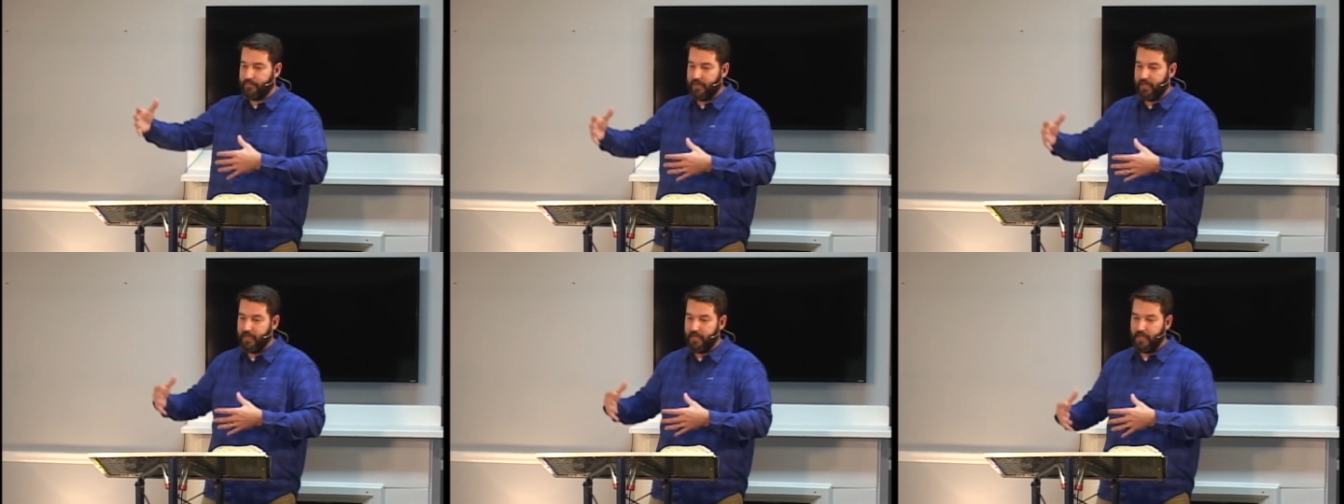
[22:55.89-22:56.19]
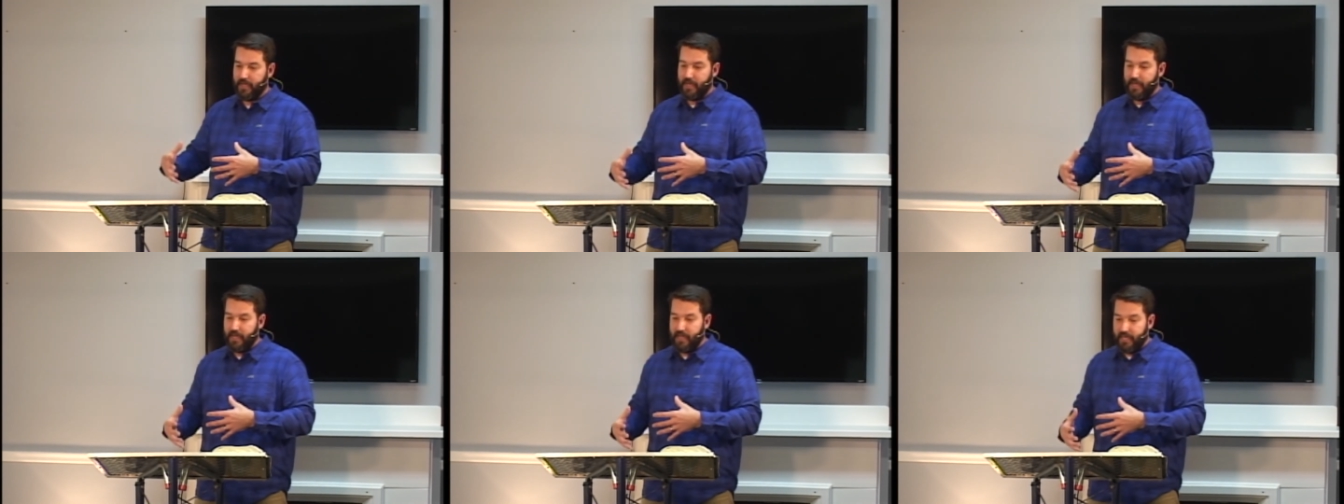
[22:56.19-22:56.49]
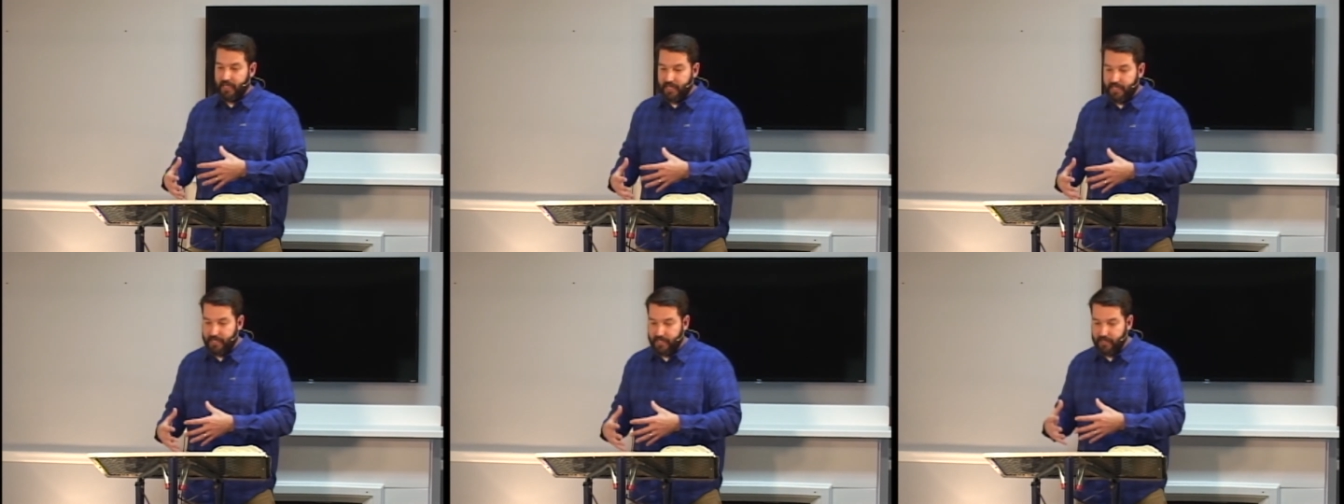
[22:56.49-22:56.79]
But
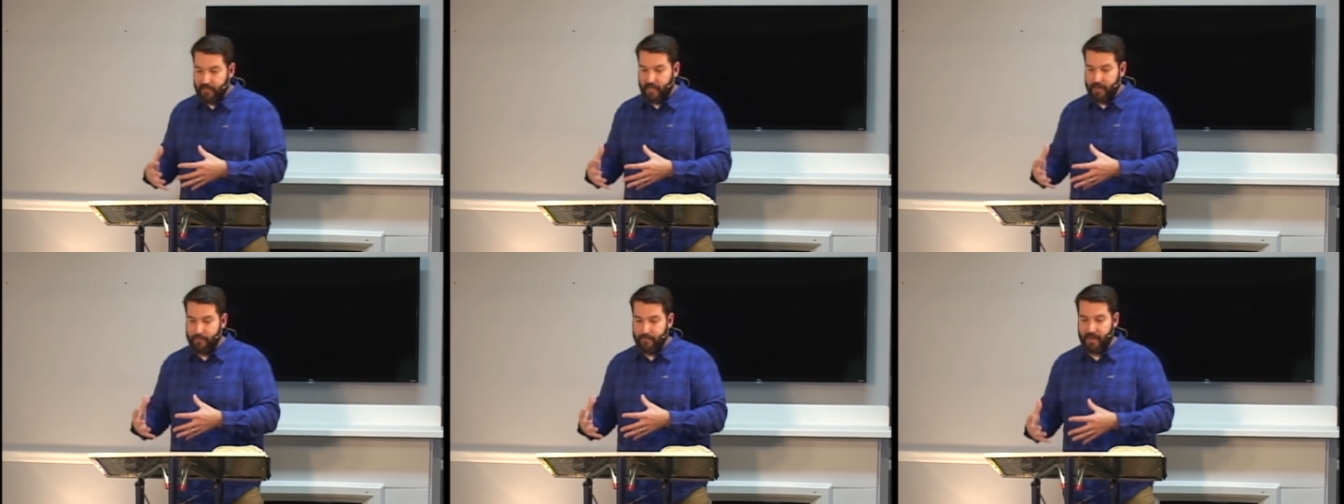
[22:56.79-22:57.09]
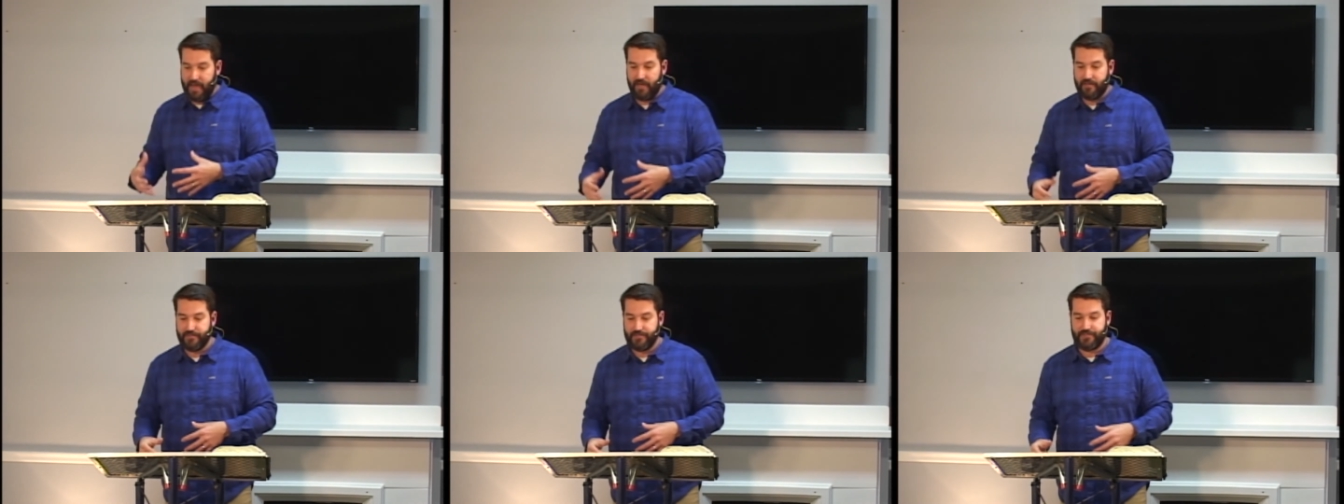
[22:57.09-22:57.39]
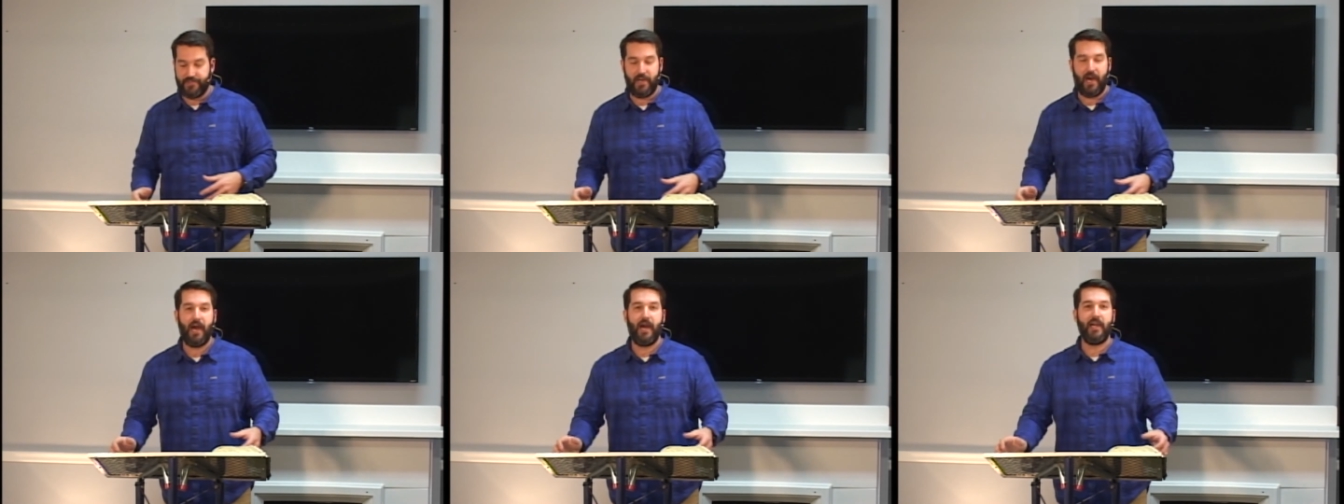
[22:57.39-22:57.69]
here at Mount
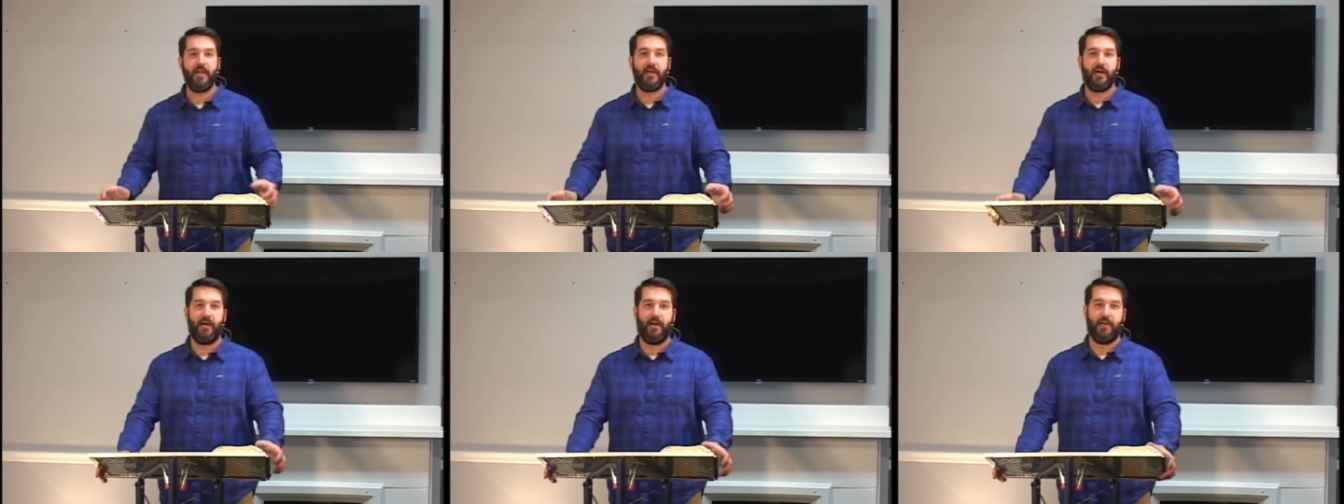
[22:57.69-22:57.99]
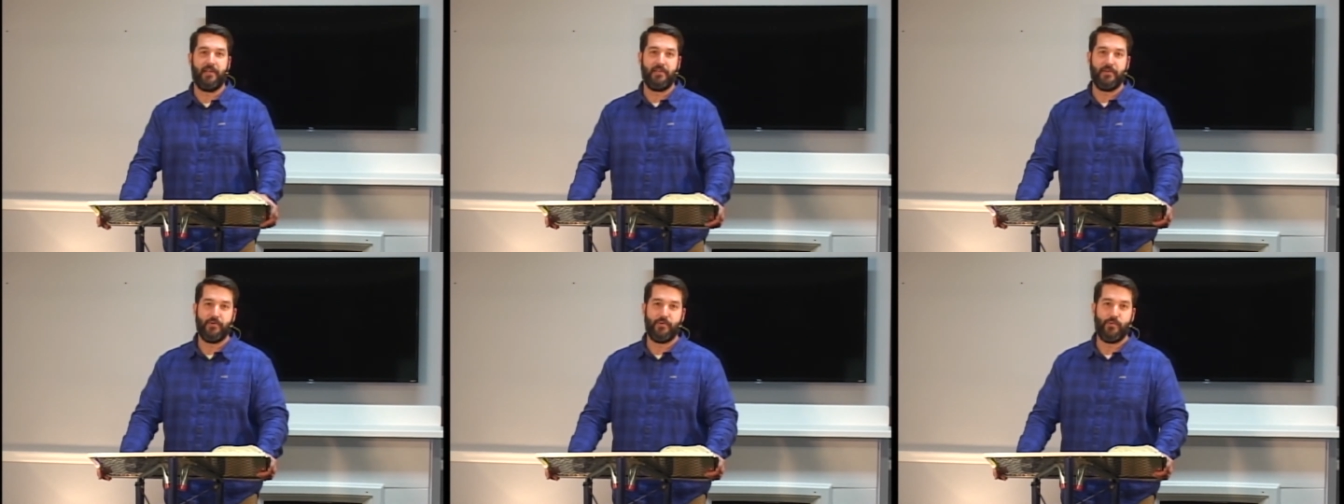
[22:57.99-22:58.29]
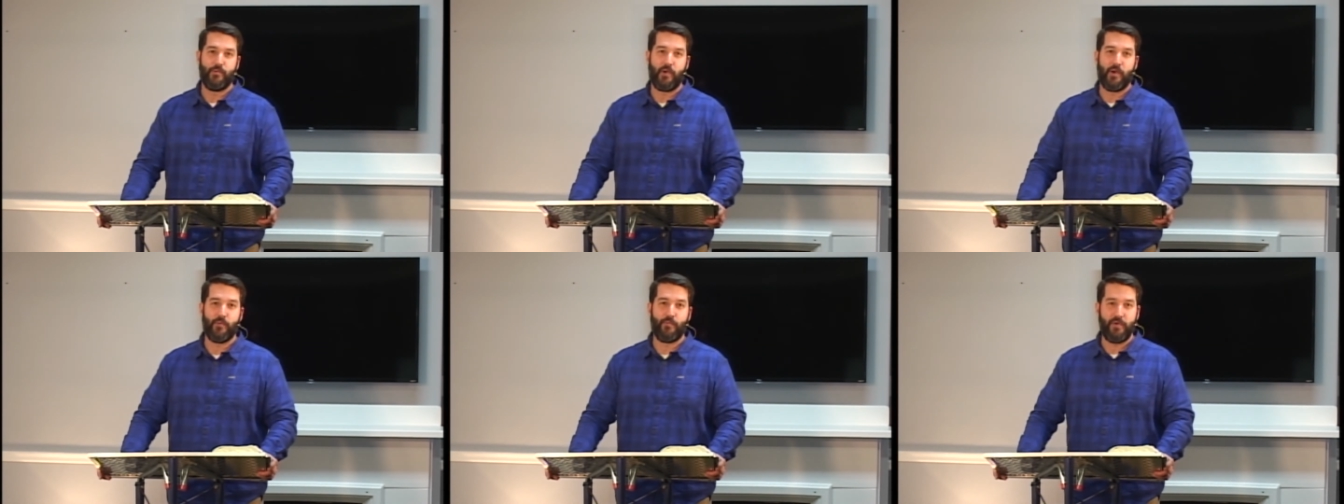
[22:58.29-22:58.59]
Zion,
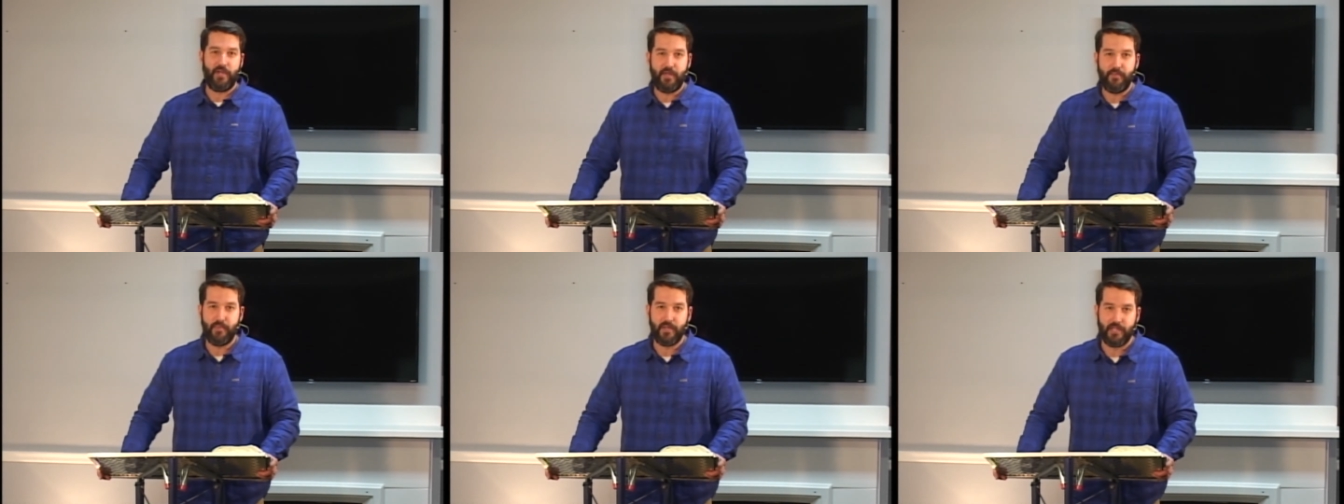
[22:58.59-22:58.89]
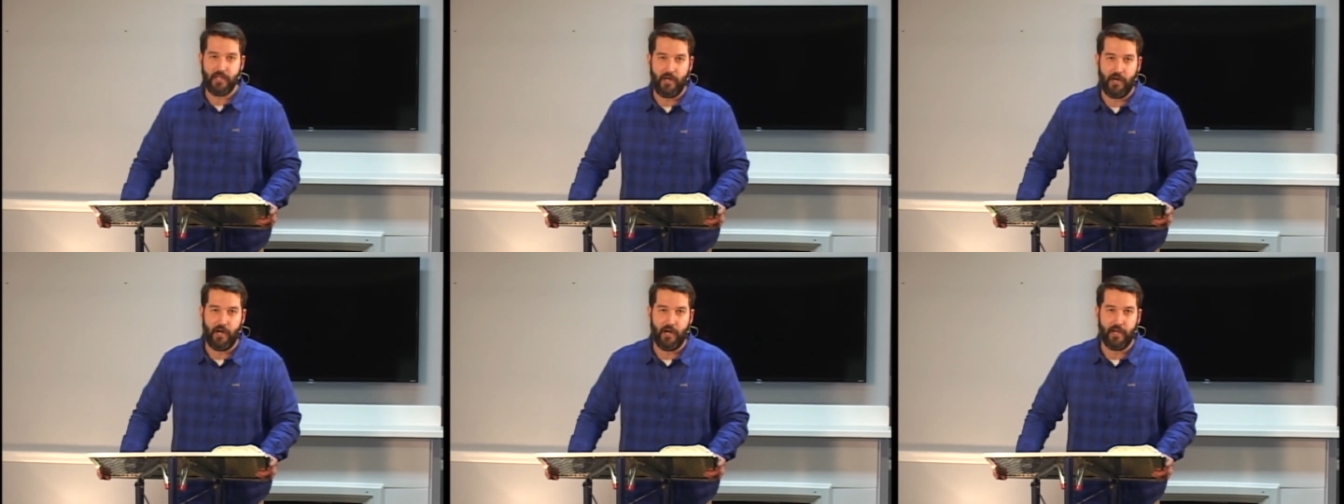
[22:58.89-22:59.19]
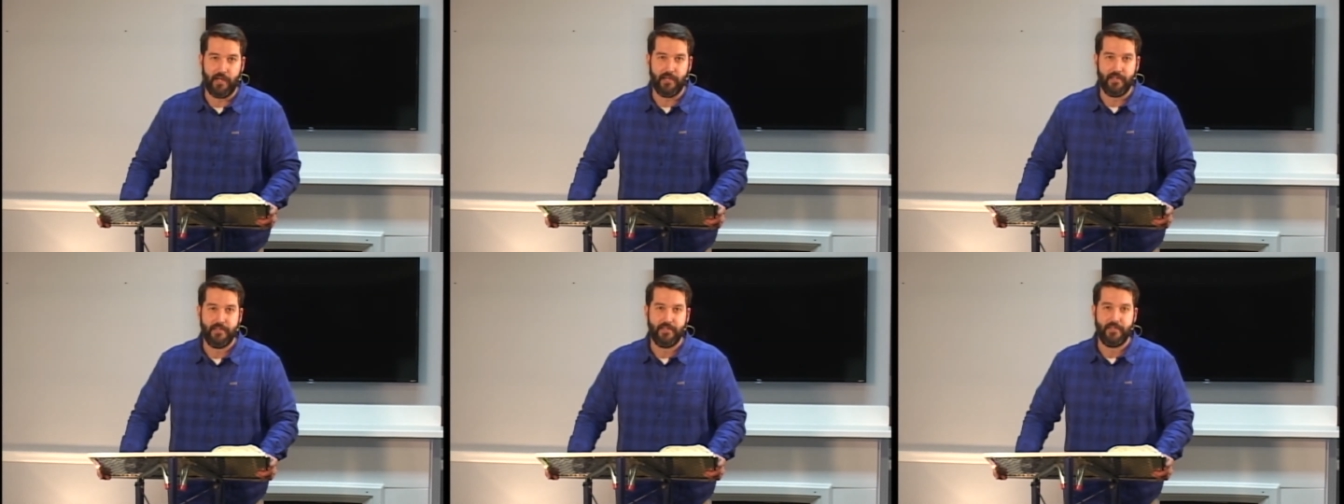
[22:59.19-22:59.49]
where we belong.